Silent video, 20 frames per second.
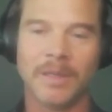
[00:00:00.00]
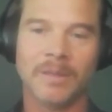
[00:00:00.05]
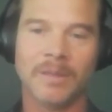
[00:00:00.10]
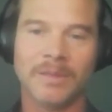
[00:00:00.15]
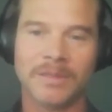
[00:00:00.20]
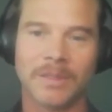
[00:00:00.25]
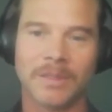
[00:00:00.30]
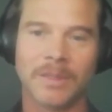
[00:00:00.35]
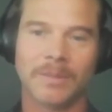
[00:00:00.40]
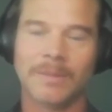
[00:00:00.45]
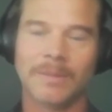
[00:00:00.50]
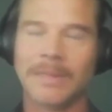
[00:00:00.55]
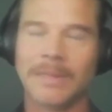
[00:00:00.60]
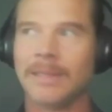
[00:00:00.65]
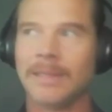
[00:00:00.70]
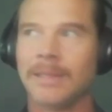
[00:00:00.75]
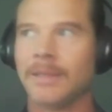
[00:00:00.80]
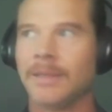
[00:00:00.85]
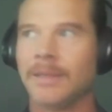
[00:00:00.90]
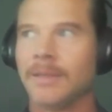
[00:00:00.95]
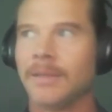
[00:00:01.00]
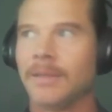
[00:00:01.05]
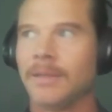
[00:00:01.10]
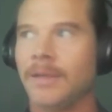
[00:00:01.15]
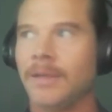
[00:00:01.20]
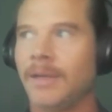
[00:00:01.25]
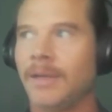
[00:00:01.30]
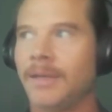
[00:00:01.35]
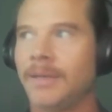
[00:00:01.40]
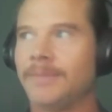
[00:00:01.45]
So
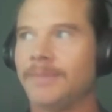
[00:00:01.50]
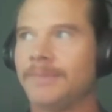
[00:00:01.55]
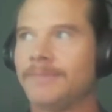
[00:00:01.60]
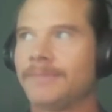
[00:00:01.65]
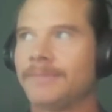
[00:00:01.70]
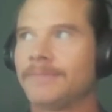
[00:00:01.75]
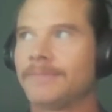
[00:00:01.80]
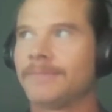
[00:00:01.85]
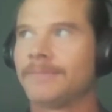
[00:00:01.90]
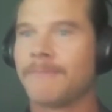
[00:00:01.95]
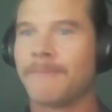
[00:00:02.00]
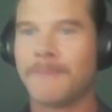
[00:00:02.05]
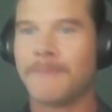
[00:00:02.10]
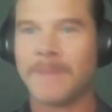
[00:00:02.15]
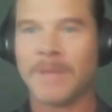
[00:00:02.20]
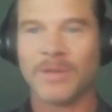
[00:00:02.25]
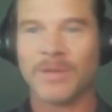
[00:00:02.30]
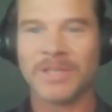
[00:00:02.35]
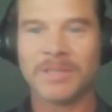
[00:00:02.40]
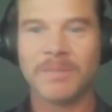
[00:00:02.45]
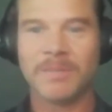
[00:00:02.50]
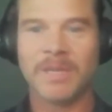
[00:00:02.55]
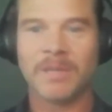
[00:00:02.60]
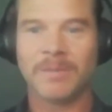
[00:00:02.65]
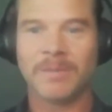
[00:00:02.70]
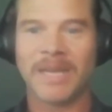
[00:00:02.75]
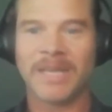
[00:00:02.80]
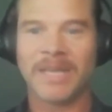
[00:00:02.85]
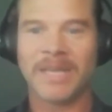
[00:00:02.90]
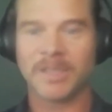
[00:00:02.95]
um, this middle
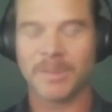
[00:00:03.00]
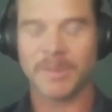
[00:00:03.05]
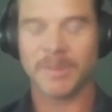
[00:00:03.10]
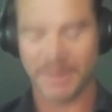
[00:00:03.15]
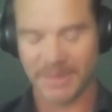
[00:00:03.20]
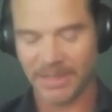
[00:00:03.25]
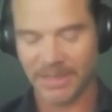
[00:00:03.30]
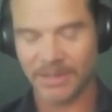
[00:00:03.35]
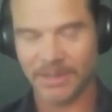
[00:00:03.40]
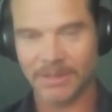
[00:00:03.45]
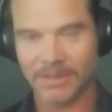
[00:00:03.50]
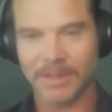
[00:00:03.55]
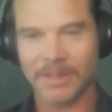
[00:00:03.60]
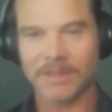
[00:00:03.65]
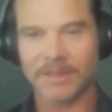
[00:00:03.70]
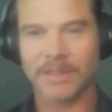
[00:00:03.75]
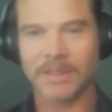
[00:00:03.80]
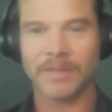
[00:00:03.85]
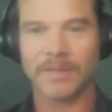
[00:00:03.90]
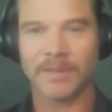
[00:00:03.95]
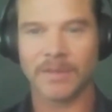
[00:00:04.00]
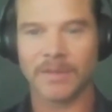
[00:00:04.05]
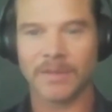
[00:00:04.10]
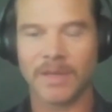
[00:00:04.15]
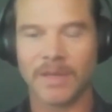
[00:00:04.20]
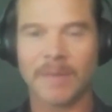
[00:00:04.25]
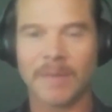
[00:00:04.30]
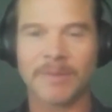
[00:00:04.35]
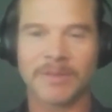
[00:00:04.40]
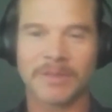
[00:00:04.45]
management position does give you
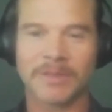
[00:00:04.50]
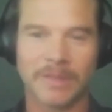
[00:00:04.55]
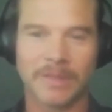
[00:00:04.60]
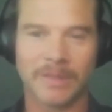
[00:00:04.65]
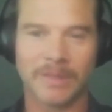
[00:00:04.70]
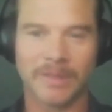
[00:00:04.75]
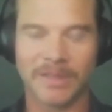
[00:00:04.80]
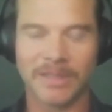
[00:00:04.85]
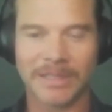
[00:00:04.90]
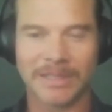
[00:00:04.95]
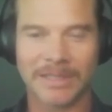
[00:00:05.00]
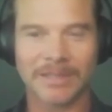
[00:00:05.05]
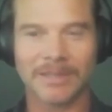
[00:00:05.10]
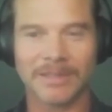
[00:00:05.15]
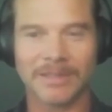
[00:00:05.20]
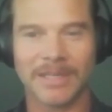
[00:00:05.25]
the opportunity to